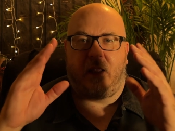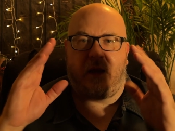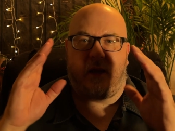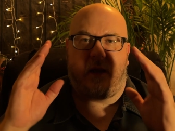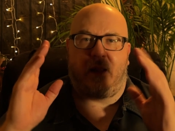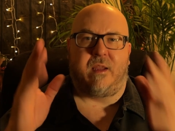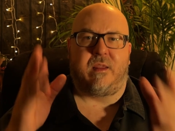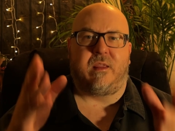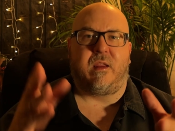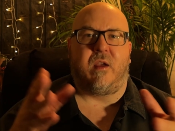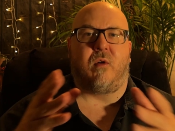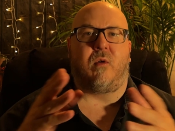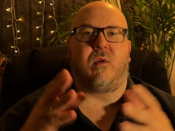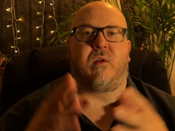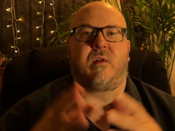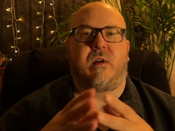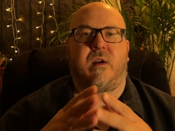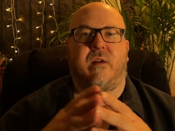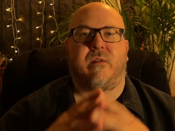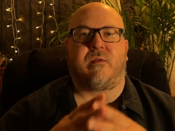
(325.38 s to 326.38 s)
In the
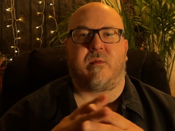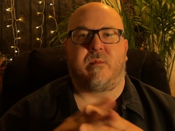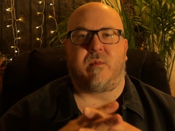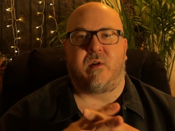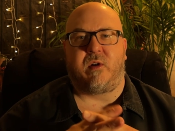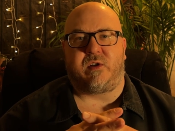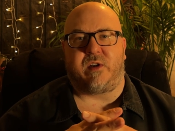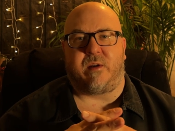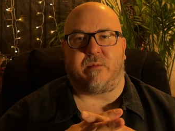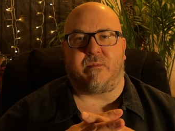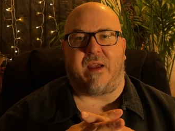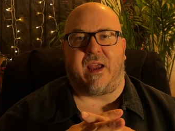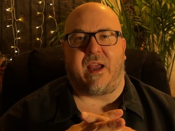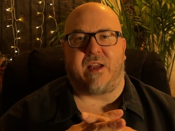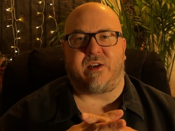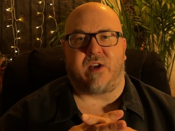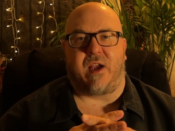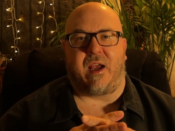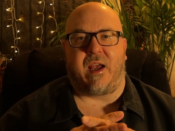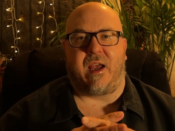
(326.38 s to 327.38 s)
Order of Emergent
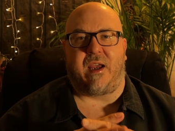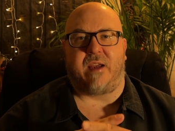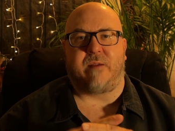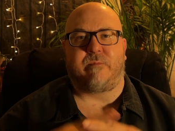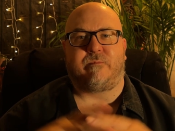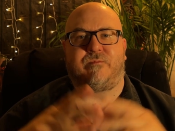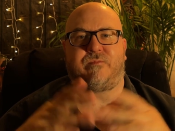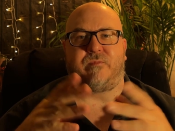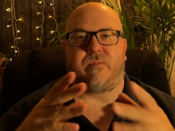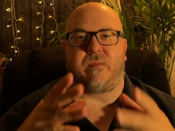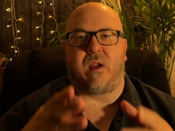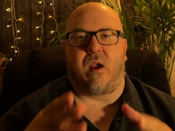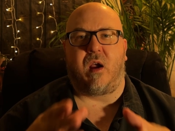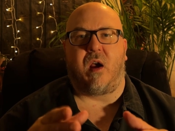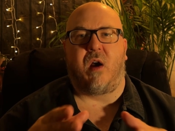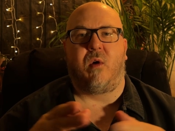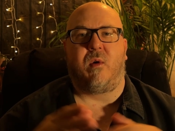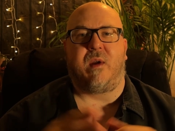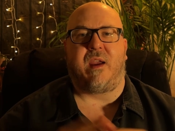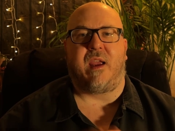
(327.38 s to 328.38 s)
Magi,
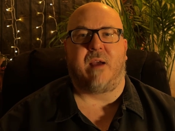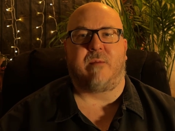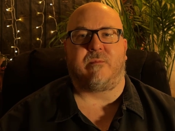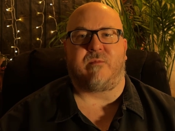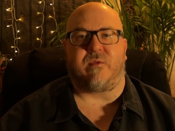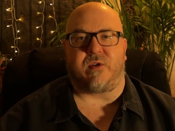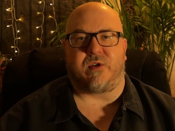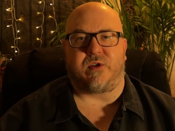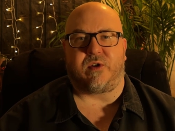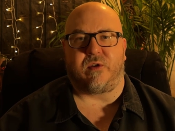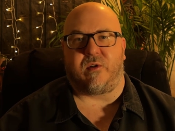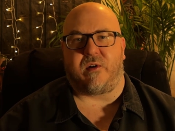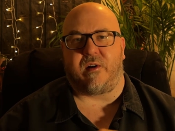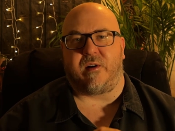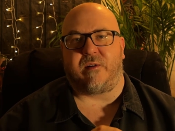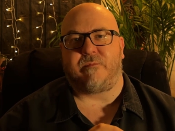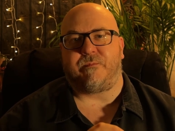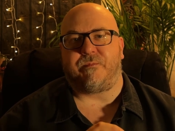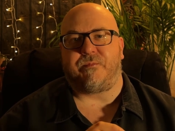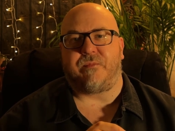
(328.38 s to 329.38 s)
O E M for short,
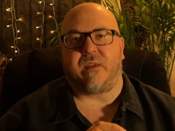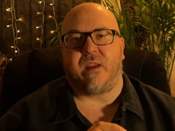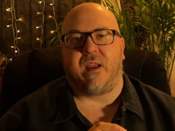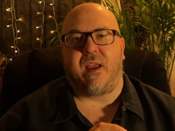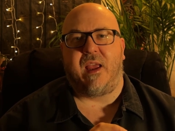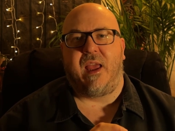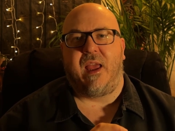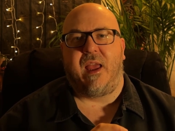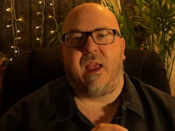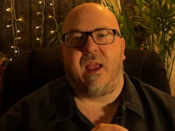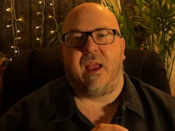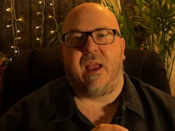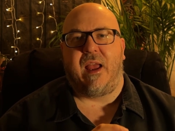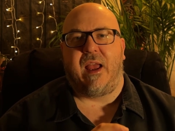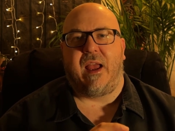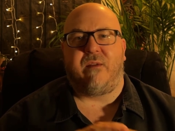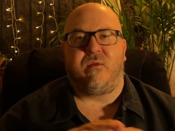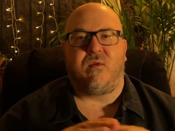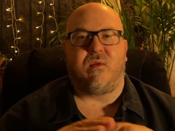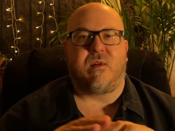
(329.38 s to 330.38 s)

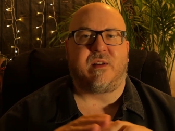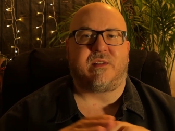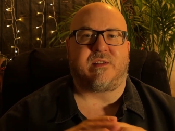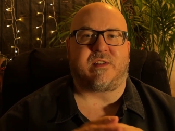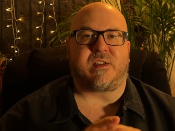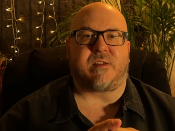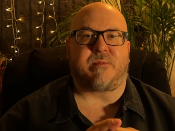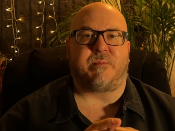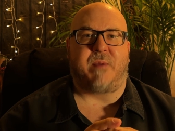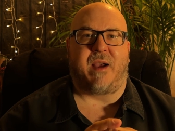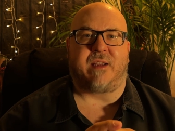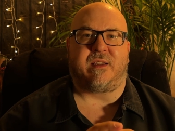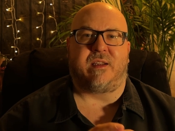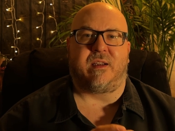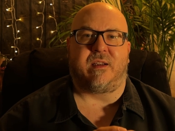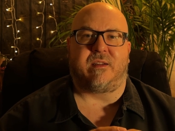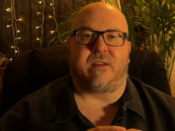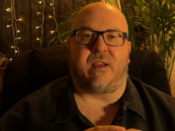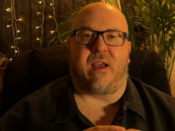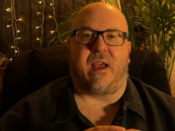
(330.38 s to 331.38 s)
everyone is
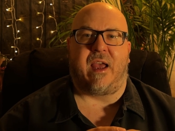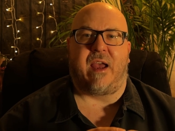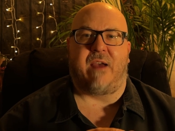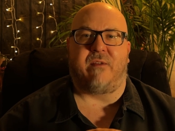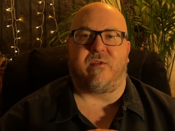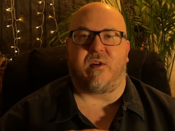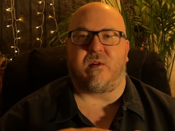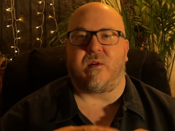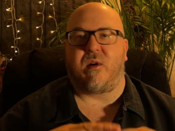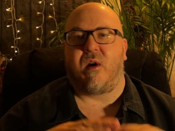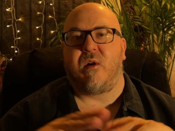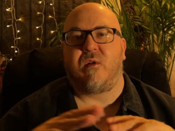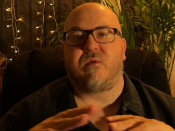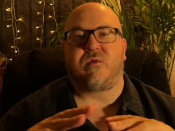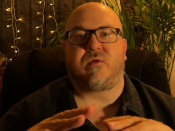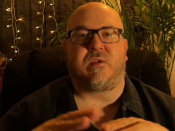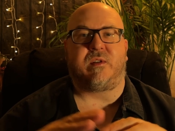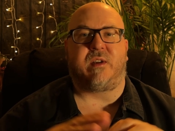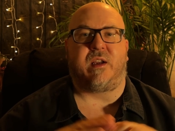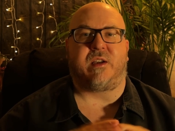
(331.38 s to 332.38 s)
expected to have their own
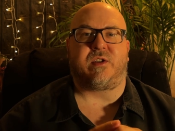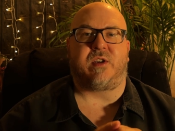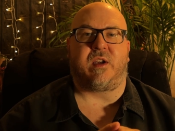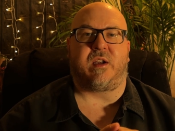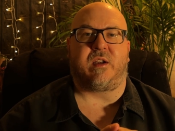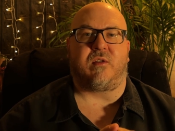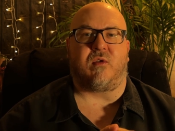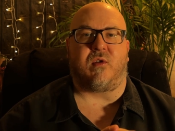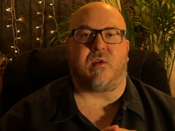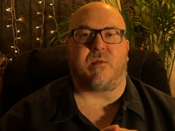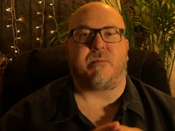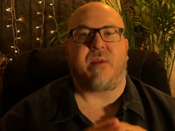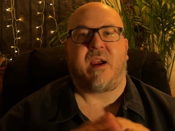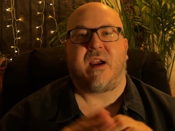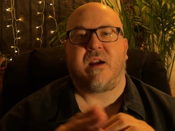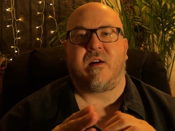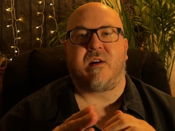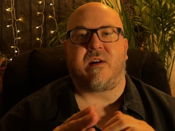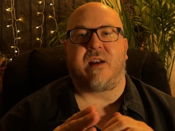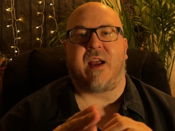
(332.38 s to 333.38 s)
tradition or
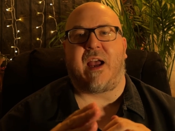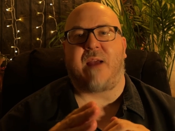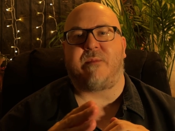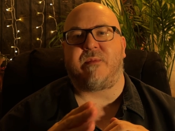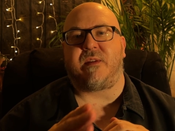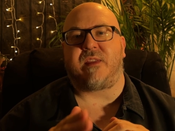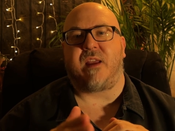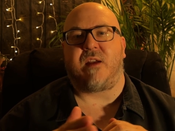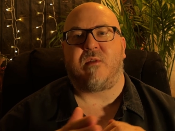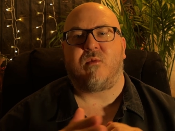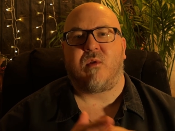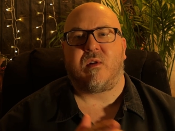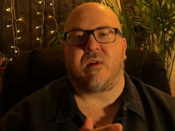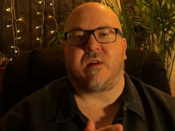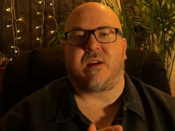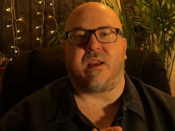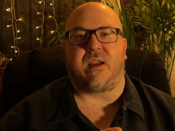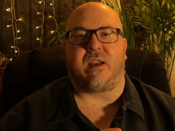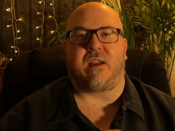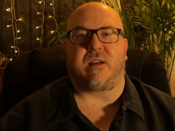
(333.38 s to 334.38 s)
paradigm that they
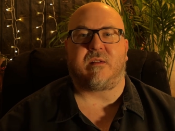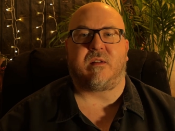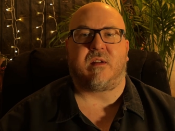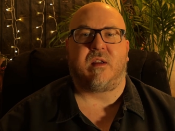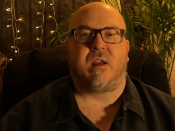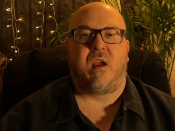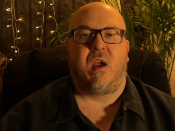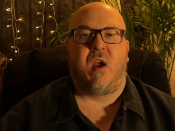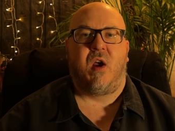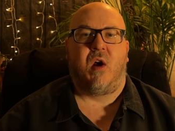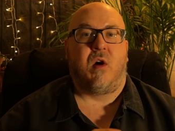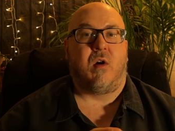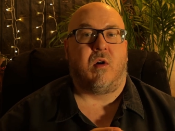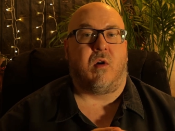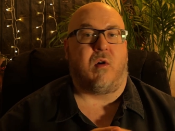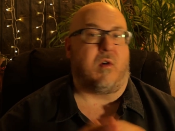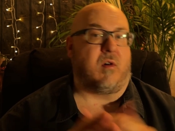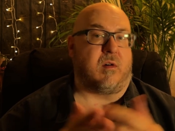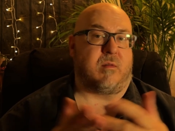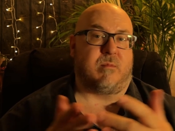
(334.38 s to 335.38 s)
work in,
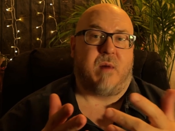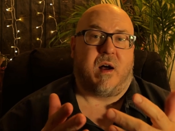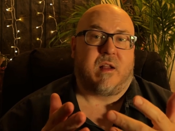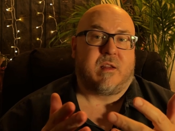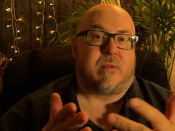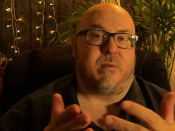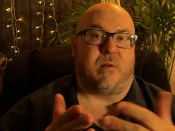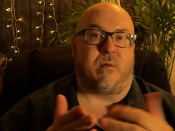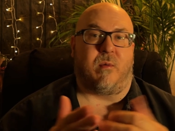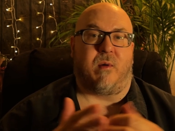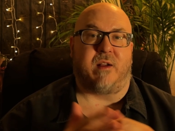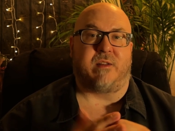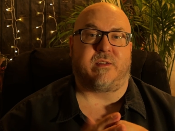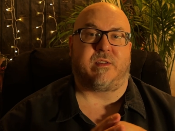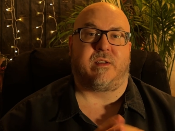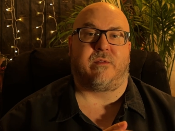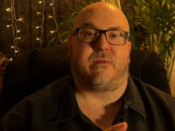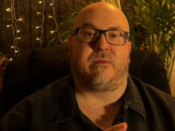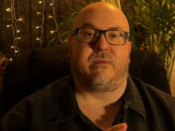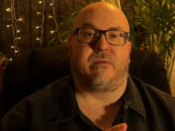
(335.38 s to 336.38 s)
or multiple ones
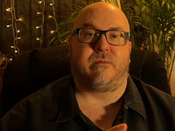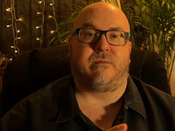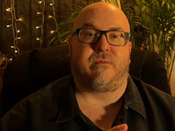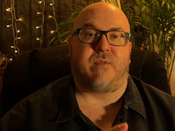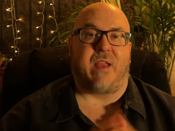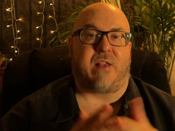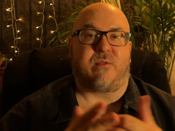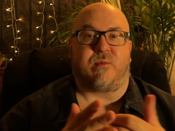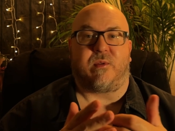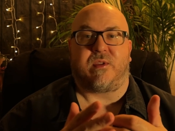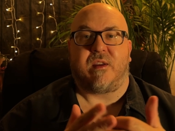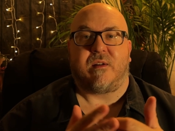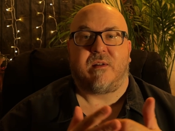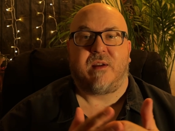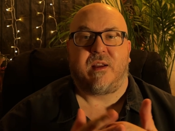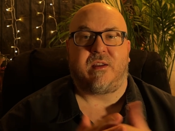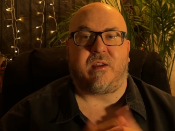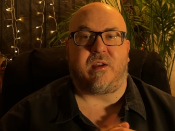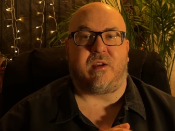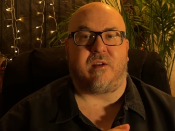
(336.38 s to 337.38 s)
if that's what they're
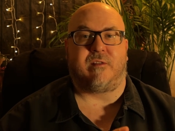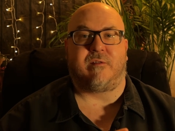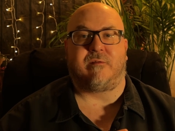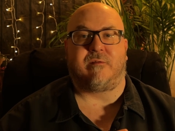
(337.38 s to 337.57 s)
into.